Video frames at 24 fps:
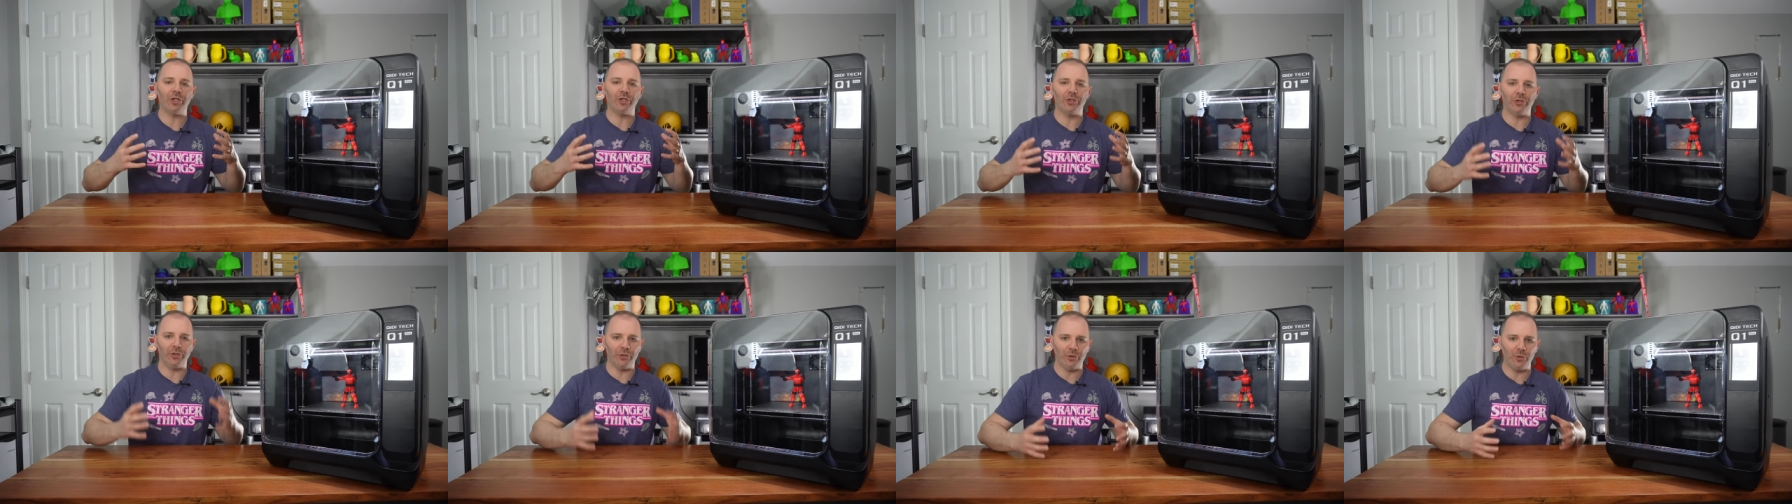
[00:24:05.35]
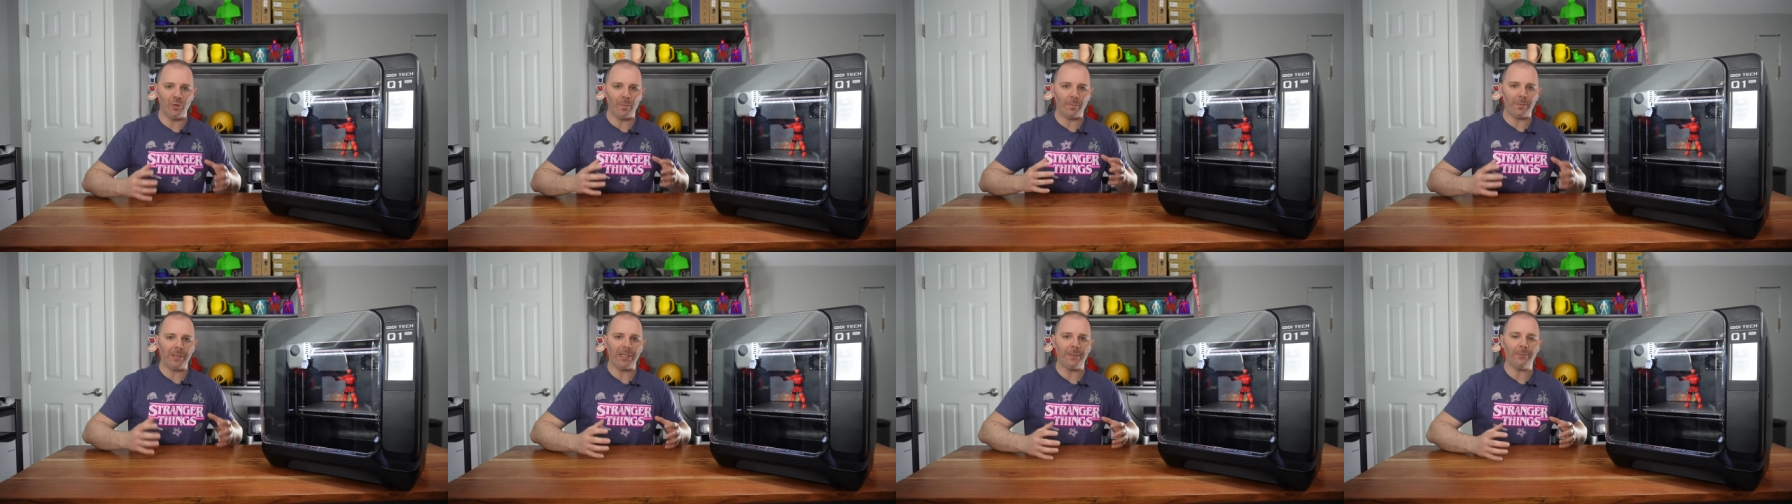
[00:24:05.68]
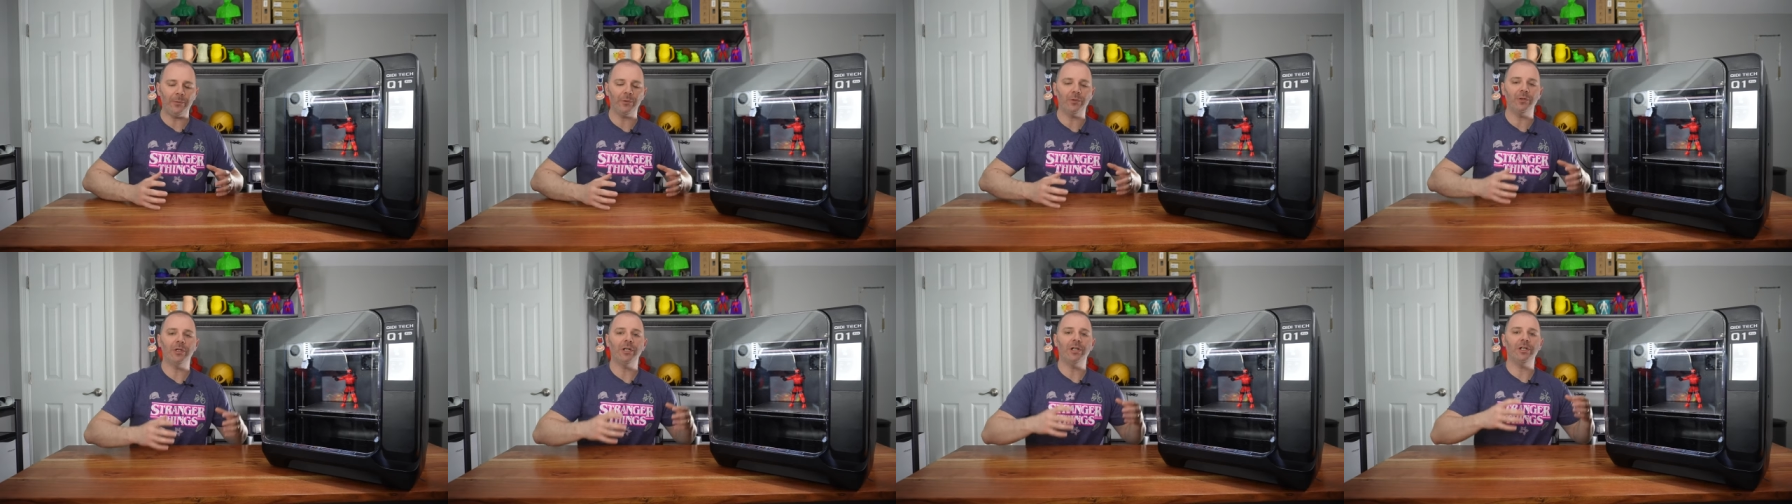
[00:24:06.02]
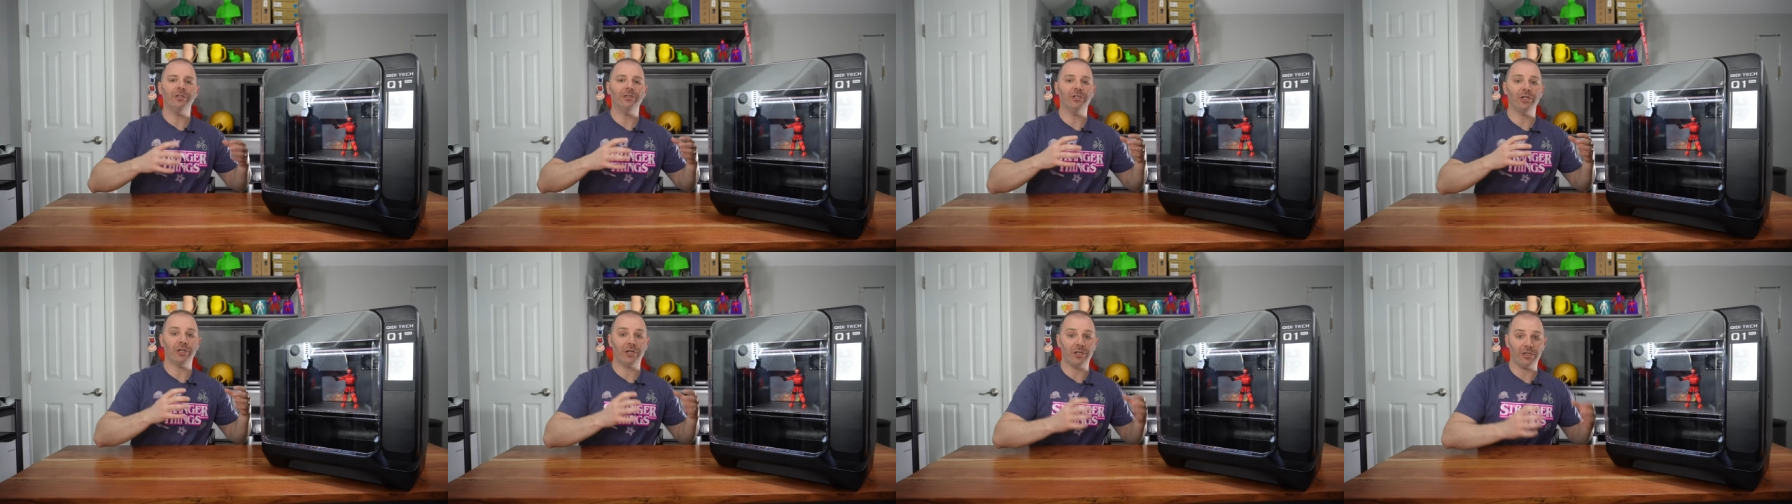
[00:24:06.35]
new people
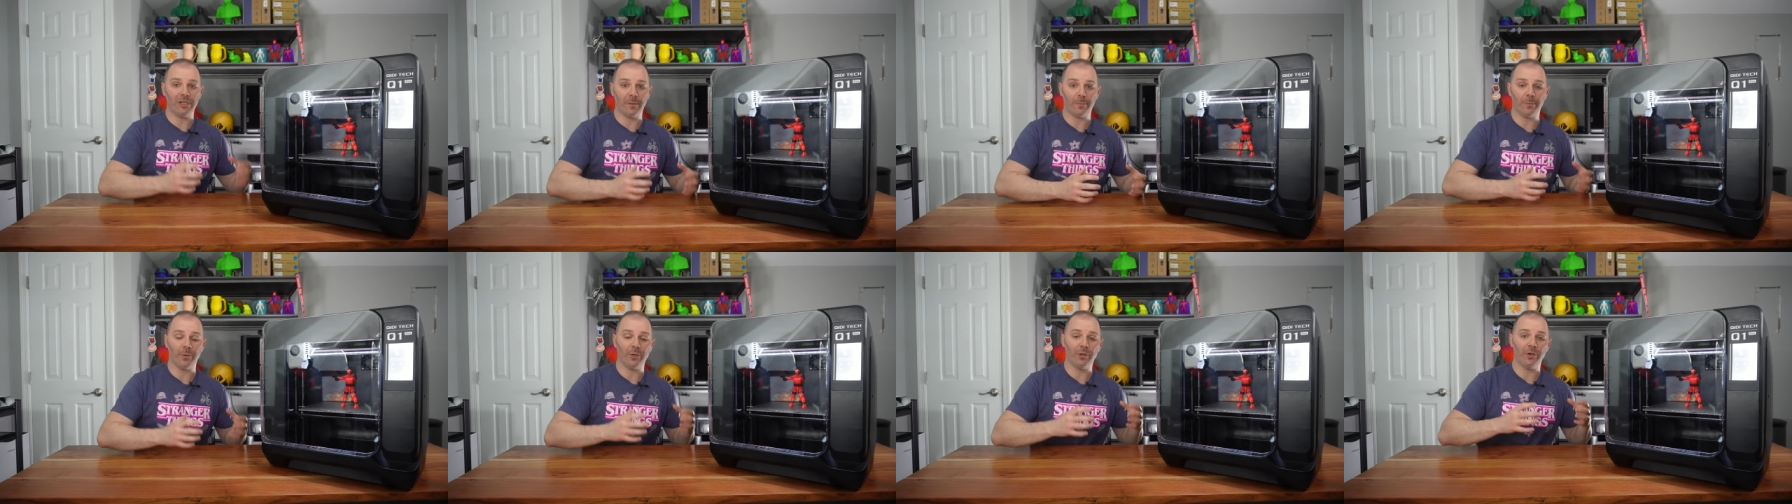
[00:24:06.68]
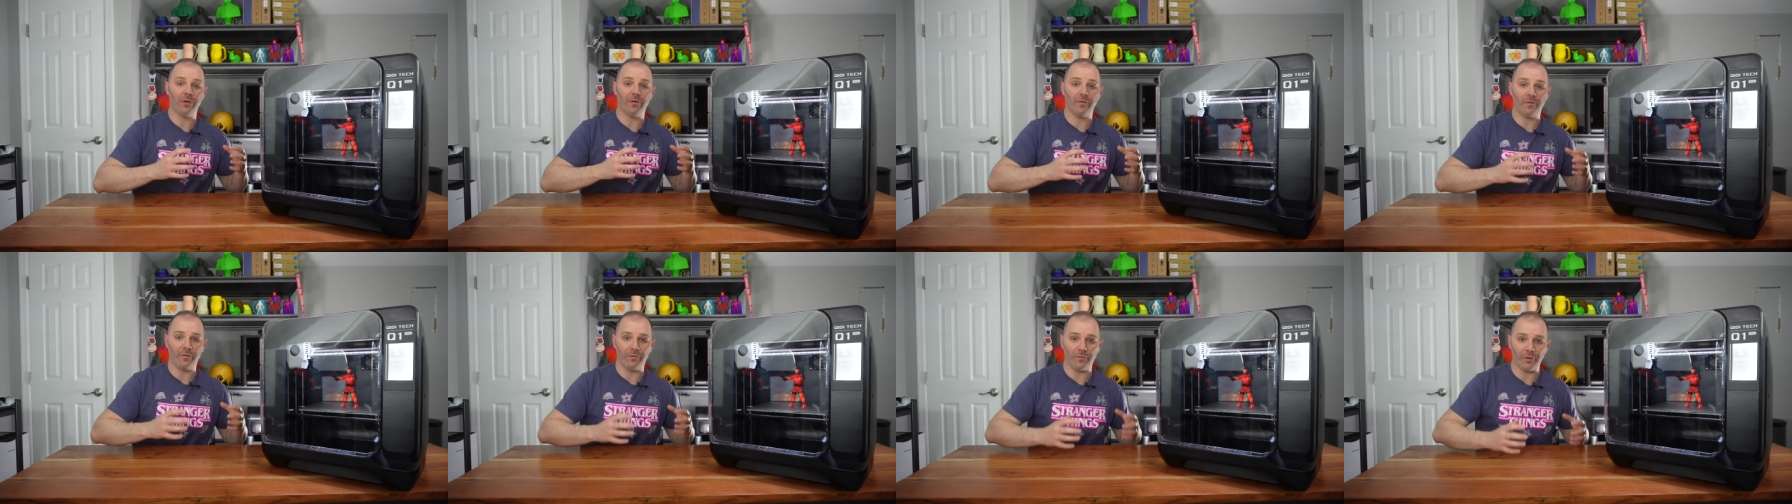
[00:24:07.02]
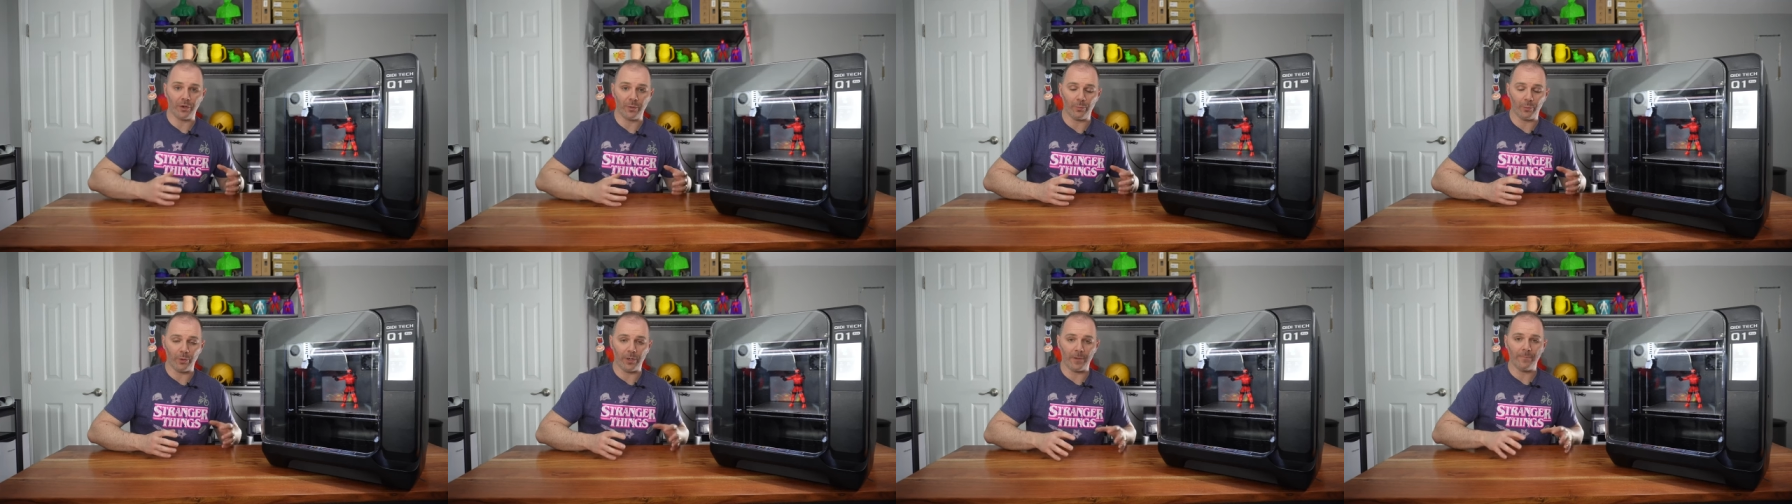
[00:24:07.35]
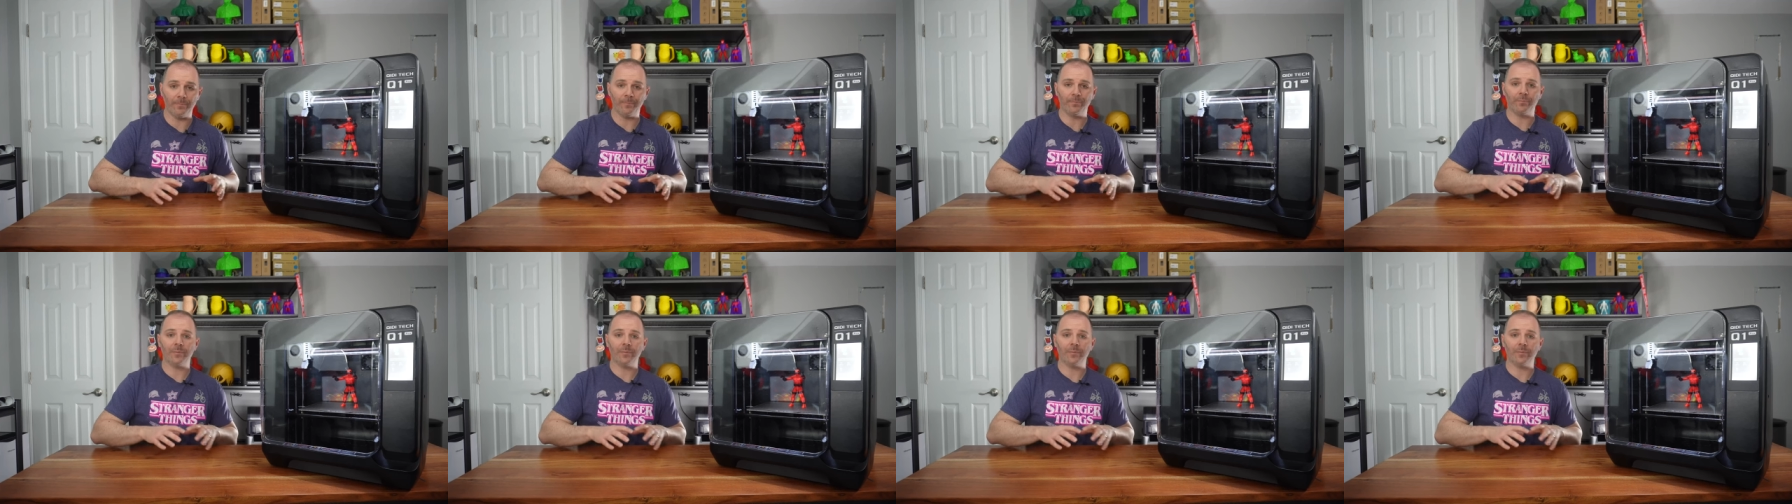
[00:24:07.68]
to Klipper firmware.